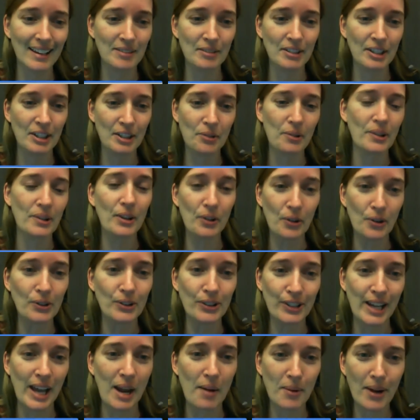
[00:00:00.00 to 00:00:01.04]
you know, with an
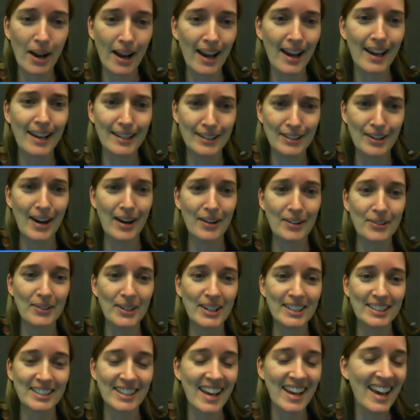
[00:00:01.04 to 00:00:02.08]
older camera. I know how it
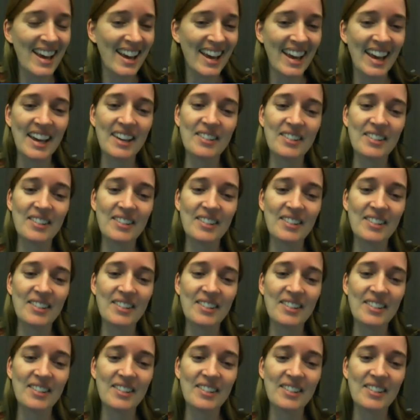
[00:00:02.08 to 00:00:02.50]
works. It